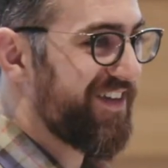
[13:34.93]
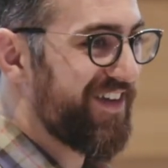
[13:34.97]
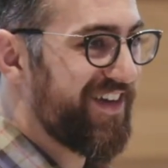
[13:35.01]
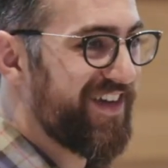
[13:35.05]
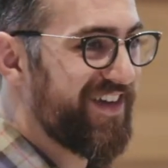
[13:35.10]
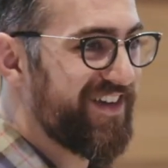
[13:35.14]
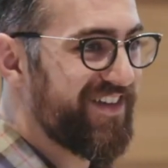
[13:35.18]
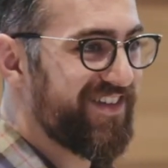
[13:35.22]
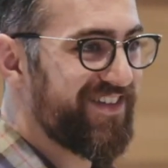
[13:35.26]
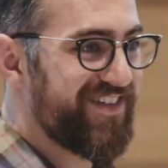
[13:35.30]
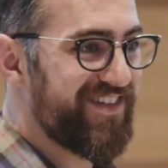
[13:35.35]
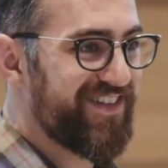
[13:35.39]

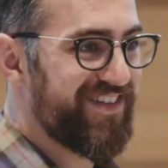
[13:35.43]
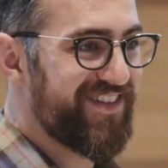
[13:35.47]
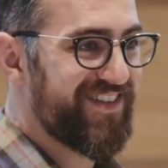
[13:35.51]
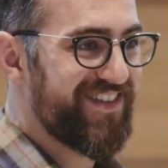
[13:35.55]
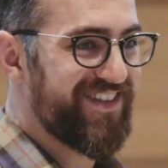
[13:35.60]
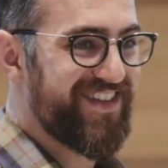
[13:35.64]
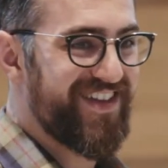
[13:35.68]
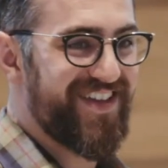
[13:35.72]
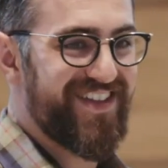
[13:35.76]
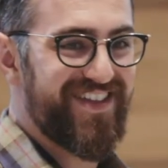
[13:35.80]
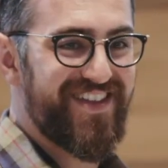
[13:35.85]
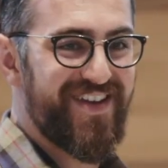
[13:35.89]
And
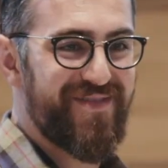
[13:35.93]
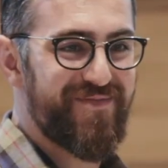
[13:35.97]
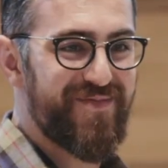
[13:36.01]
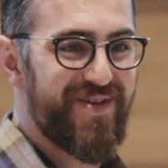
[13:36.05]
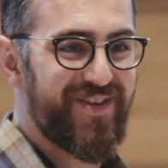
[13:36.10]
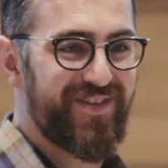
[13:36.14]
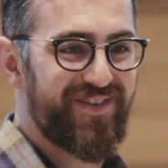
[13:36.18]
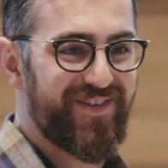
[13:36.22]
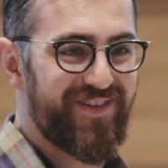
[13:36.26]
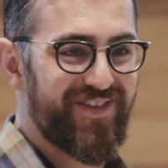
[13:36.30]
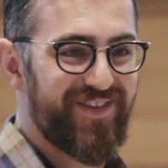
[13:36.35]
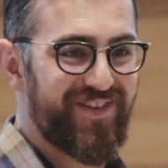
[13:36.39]
they
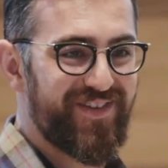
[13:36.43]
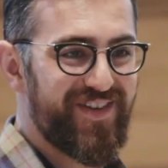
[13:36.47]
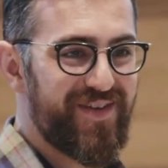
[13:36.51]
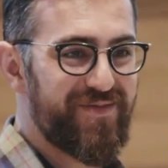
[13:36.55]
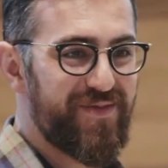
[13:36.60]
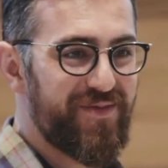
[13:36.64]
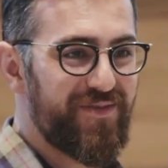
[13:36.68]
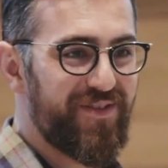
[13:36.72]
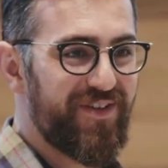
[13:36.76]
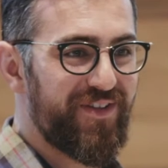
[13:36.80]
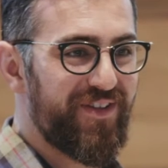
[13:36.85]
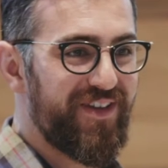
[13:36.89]
missed
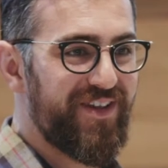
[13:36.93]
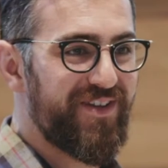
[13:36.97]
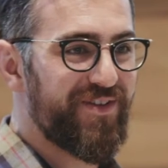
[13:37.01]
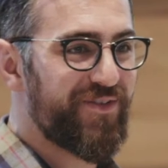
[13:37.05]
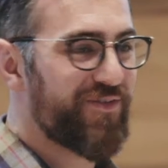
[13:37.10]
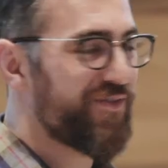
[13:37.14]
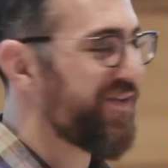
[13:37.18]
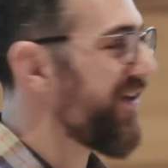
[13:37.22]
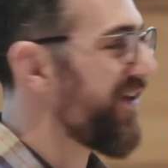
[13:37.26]
some of the legal